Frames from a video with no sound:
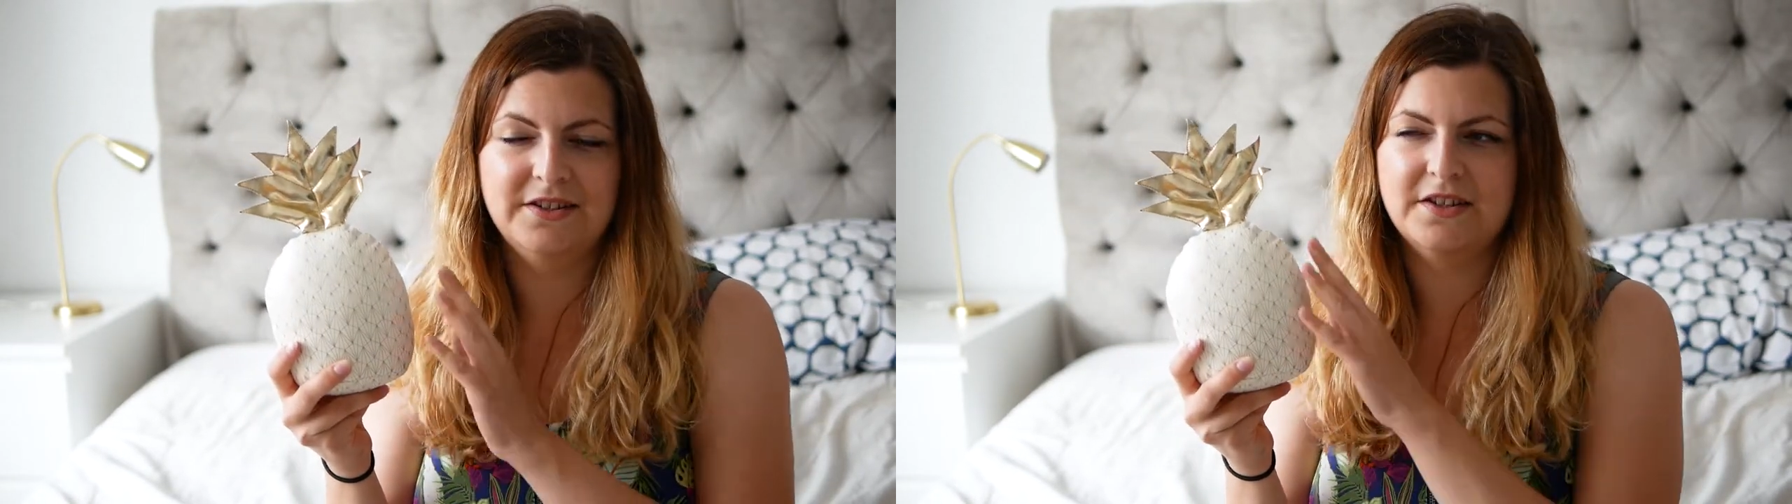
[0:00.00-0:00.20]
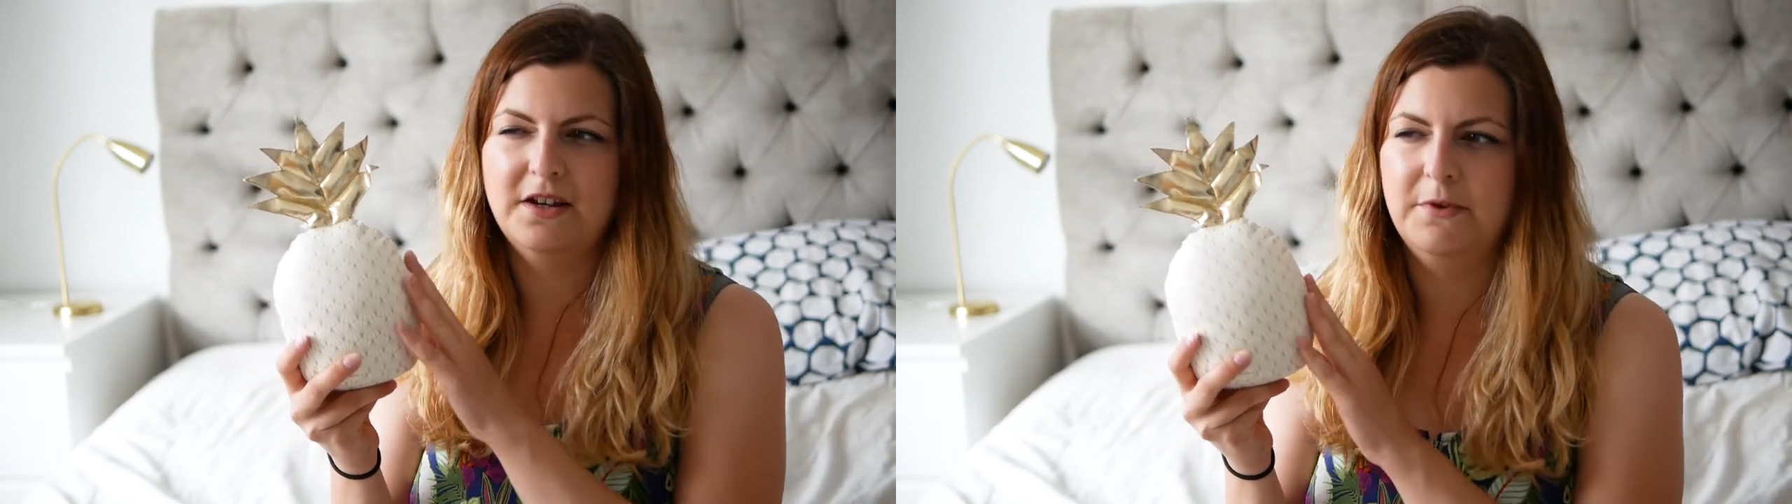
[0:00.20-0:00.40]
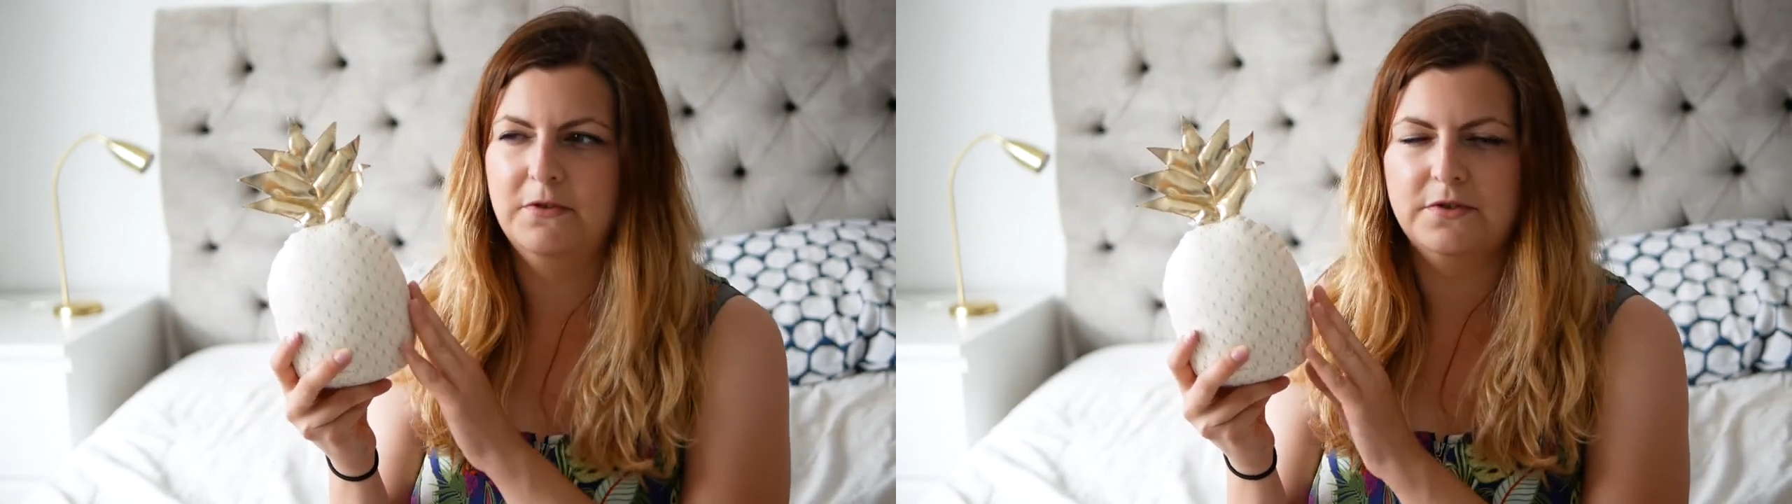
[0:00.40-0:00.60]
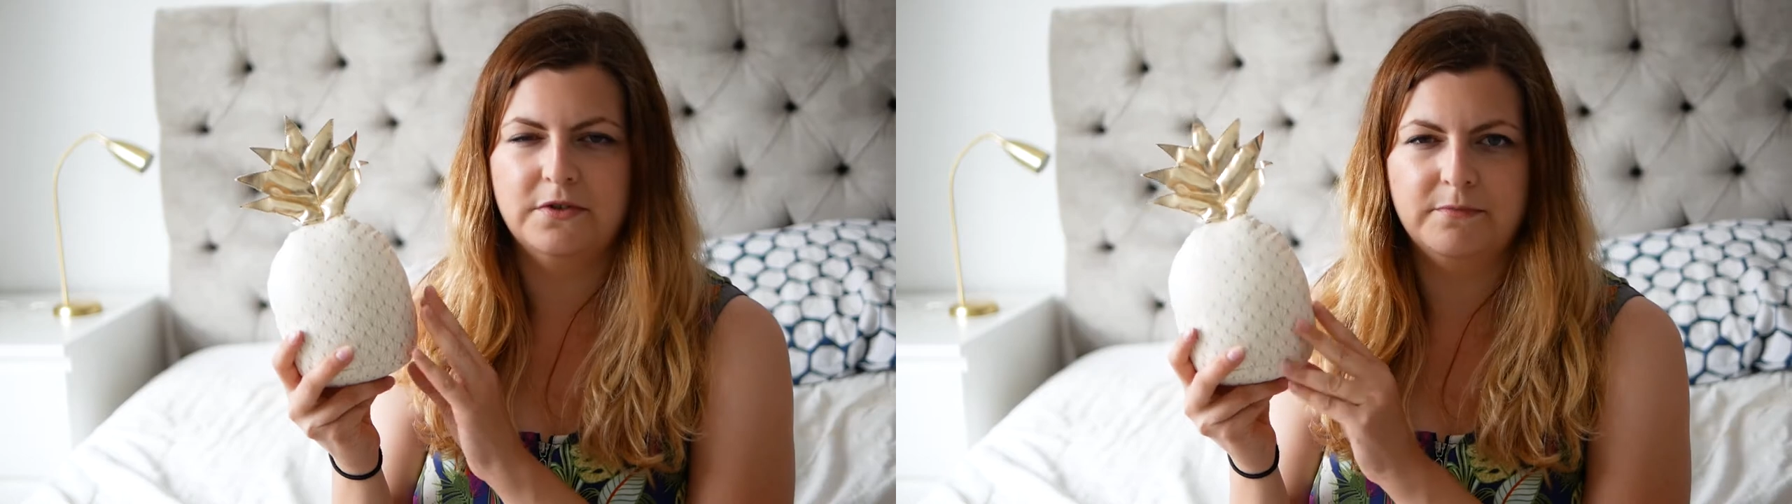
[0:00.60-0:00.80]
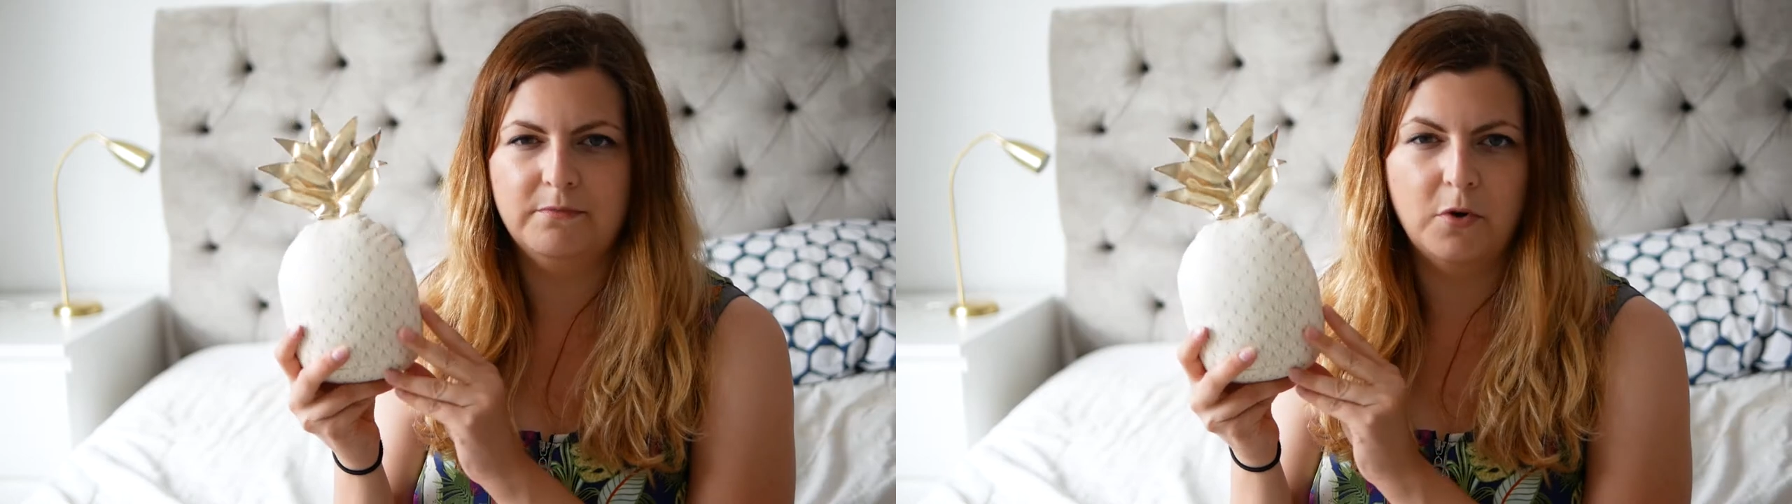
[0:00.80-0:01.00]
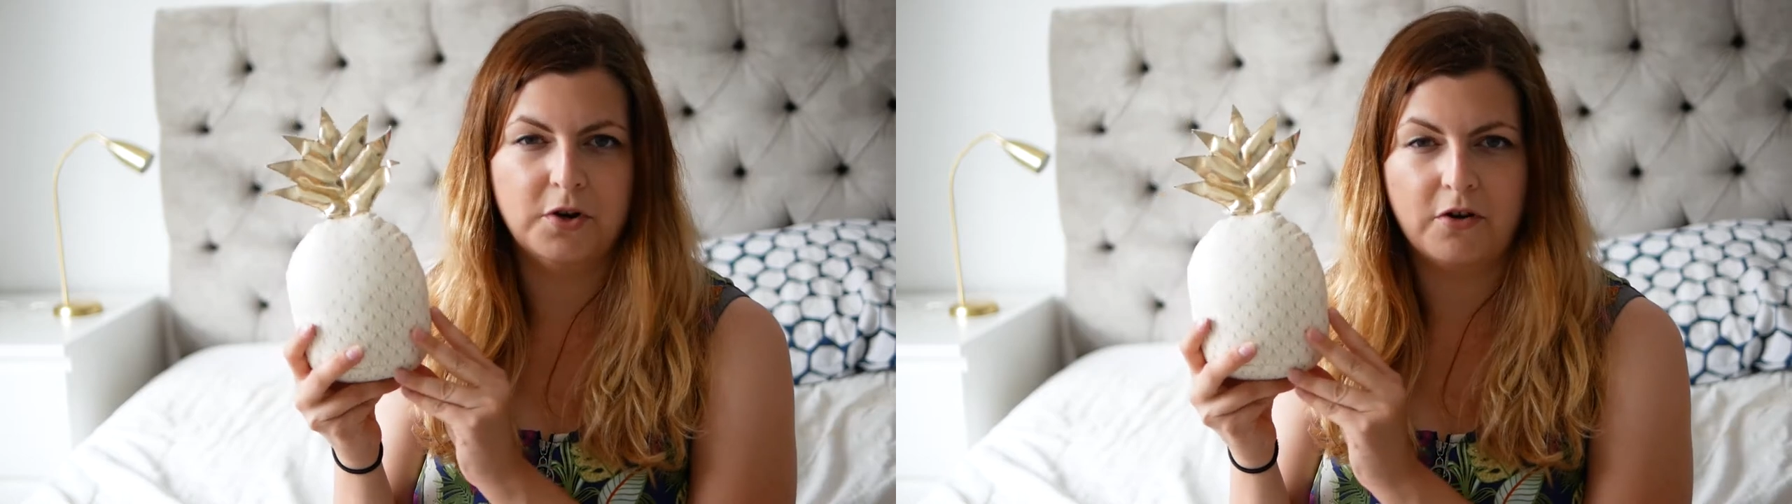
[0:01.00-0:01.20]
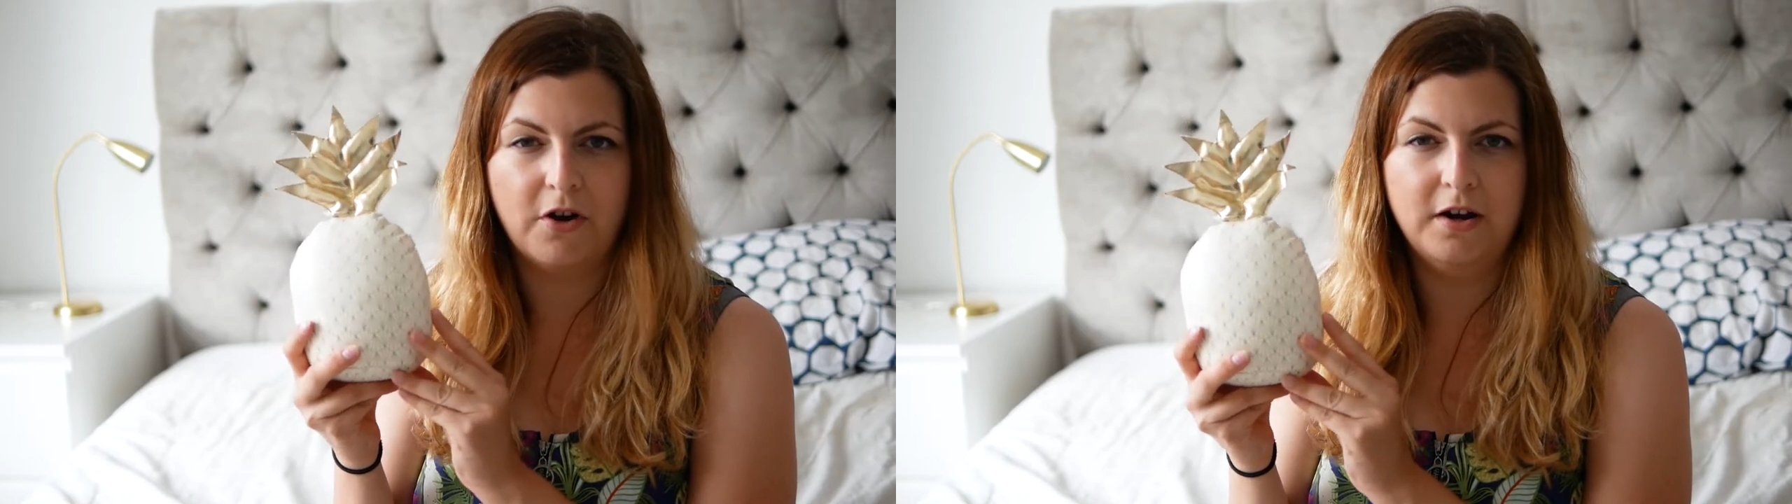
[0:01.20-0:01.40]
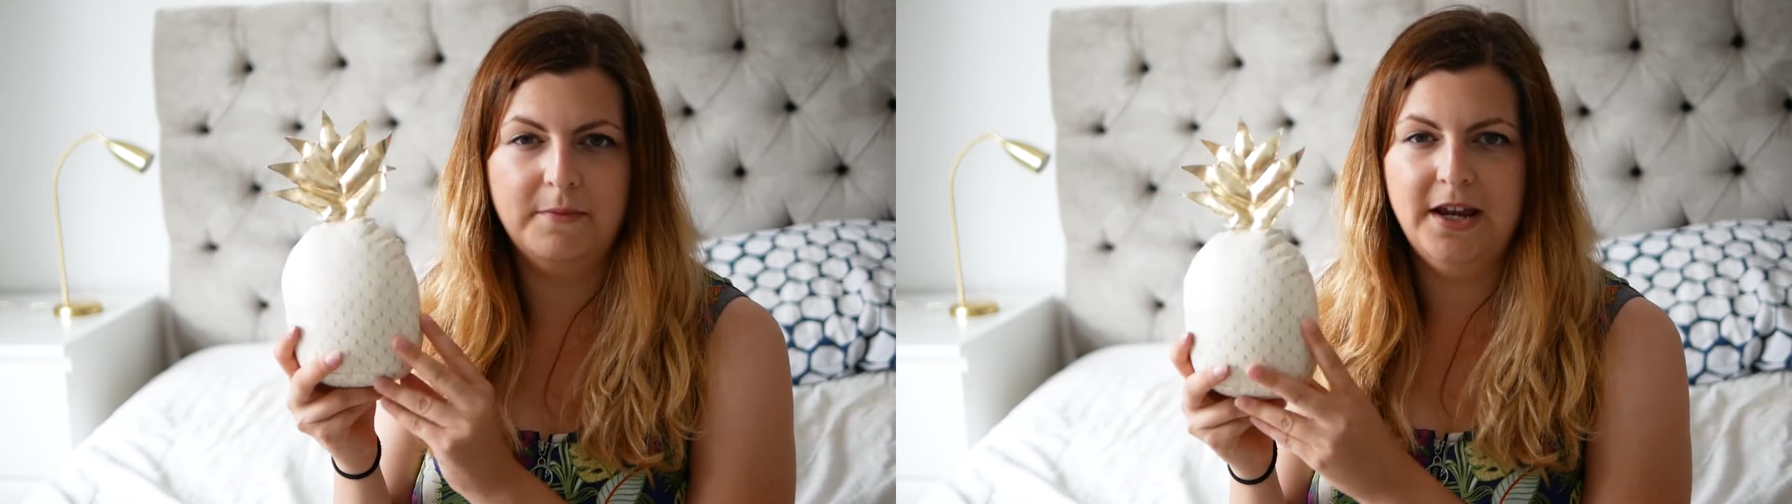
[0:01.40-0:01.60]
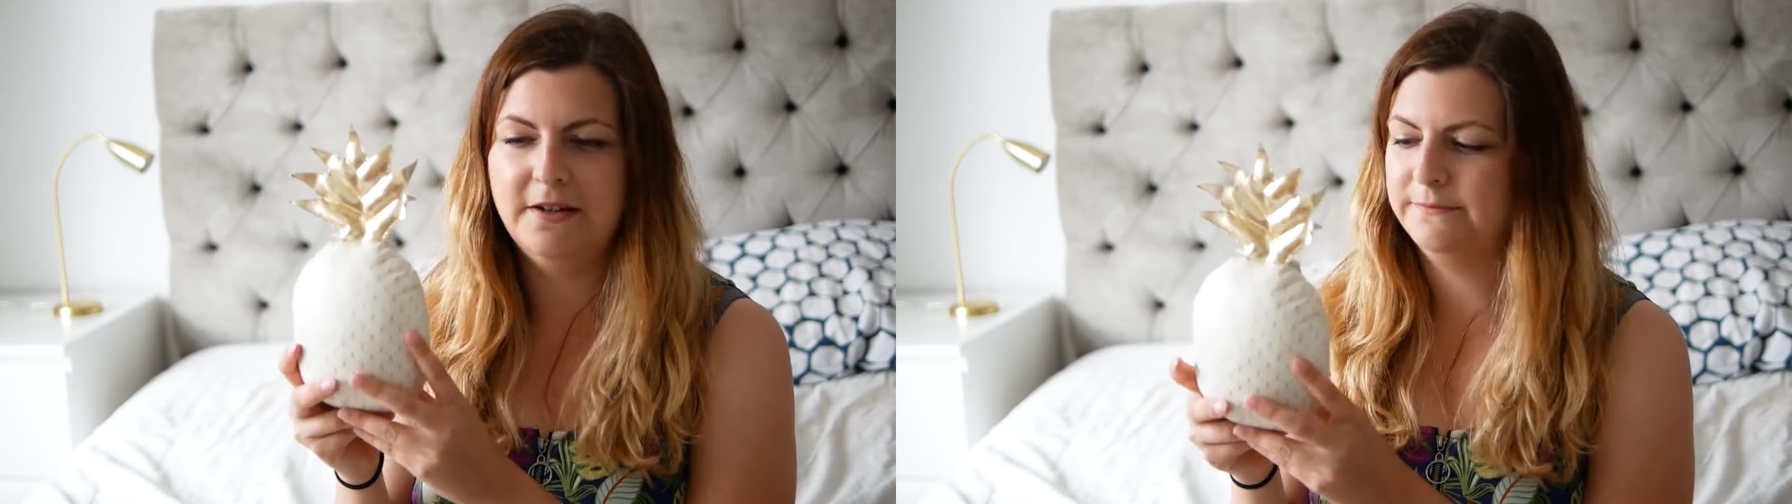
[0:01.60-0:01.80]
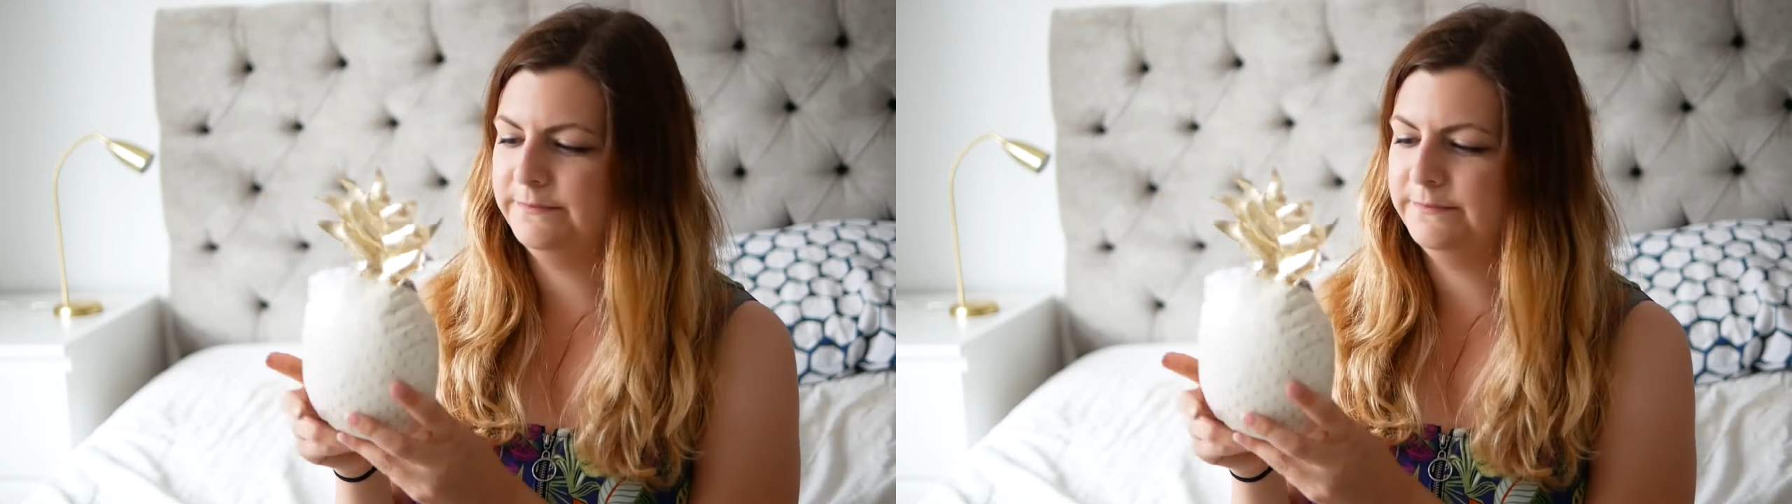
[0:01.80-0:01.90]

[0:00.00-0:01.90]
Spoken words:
so it's going to be all sort of monochromey.